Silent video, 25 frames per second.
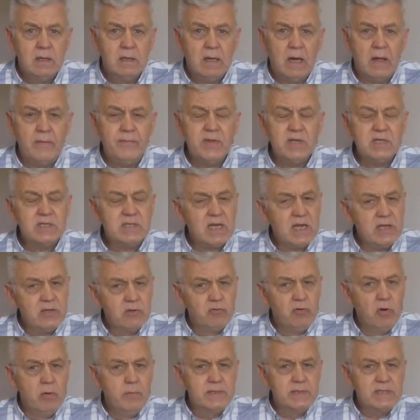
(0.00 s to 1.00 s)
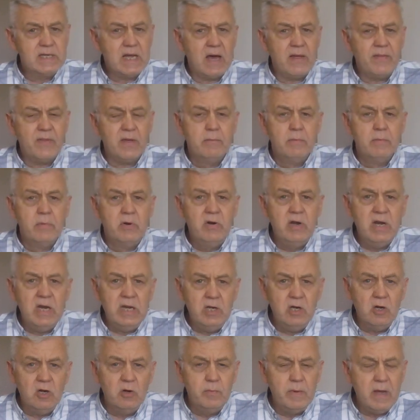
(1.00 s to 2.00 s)
And they say the rumours are that
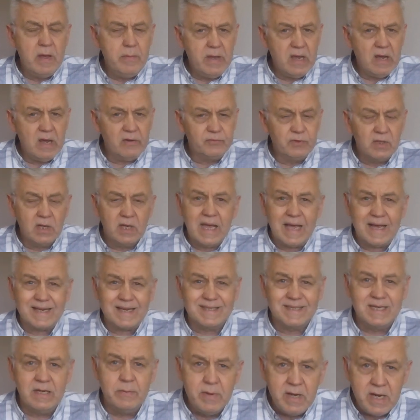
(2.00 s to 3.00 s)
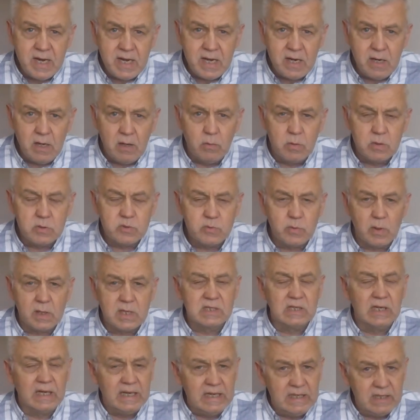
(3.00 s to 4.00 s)
Mourinho may be after Casemiro as well
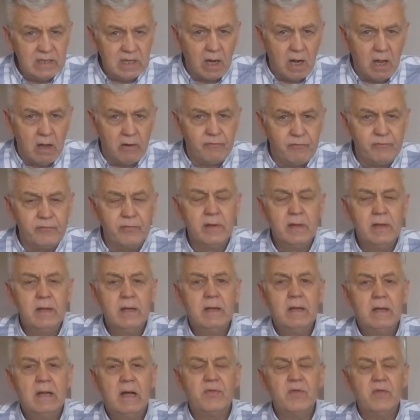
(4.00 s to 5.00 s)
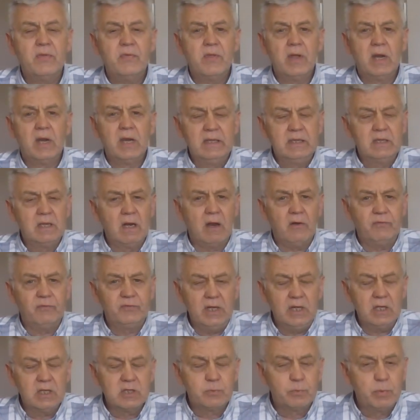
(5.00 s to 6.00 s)
as Lindelof. I think the Lindelof
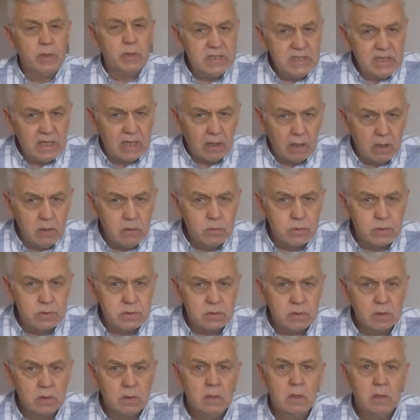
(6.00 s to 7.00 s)
deal's pretty close.